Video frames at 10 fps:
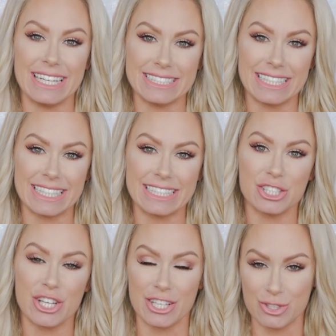eighteen
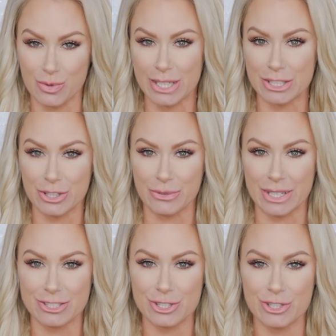inch and twenty-two
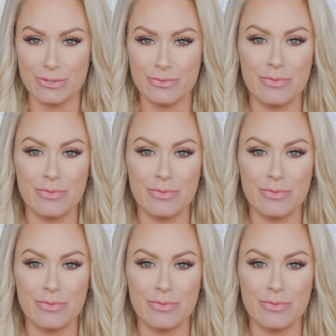inch.